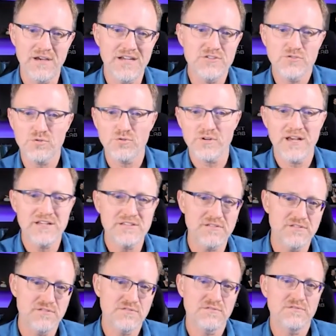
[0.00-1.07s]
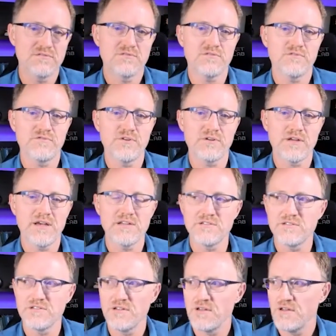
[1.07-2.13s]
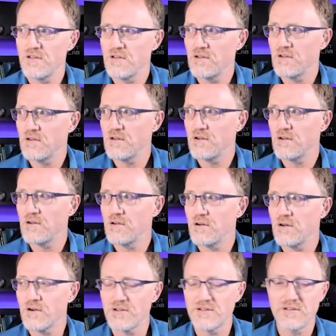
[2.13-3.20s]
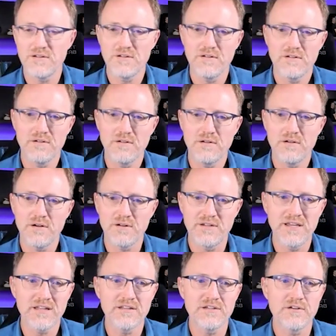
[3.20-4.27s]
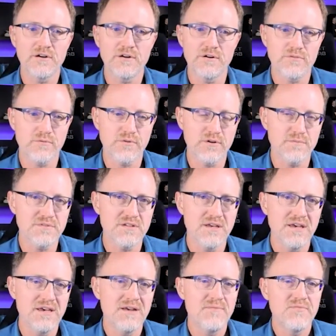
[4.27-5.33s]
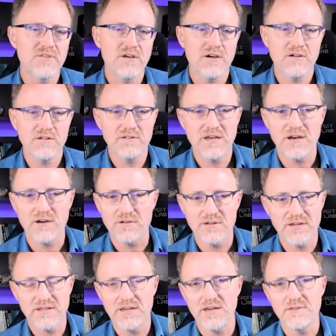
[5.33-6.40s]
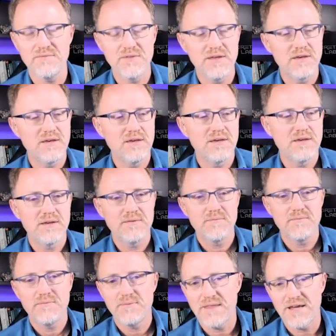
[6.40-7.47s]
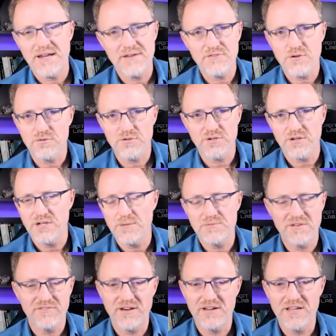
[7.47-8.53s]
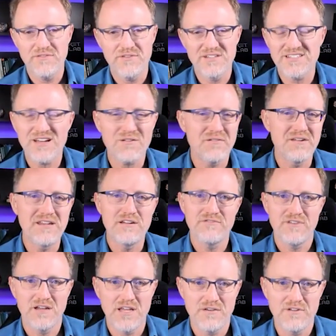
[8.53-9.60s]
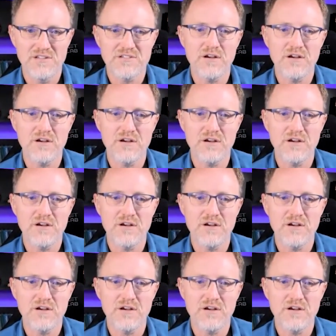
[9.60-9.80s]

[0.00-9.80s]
Hydrochloric acids, sulfuric acids are are deadly to earthworms. Now, again, I'd have to go look it up to find evidence. I don't need to find evidence.